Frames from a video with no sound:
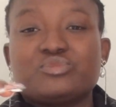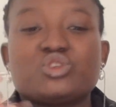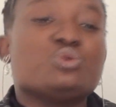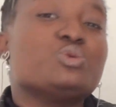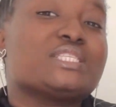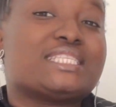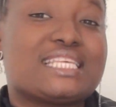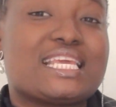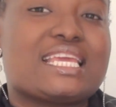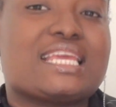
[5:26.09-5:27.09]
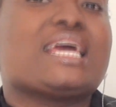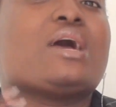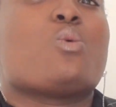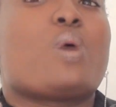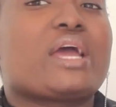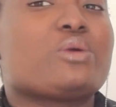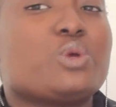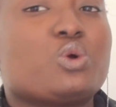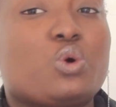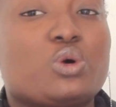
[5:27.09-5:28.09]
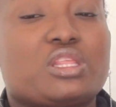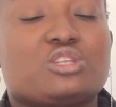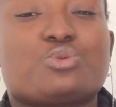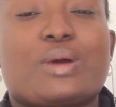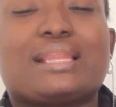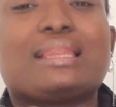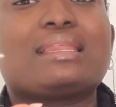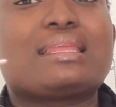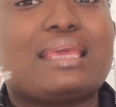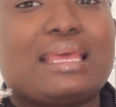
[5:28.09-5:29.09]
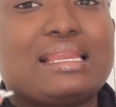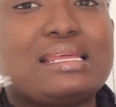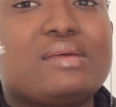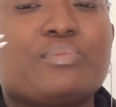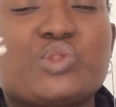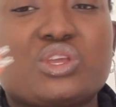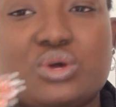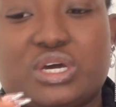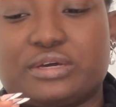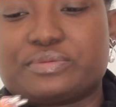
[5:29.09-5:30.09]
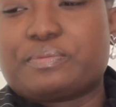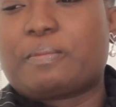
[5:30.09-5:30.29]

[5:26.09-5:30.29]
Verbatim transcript: You will see why we call this one curly k.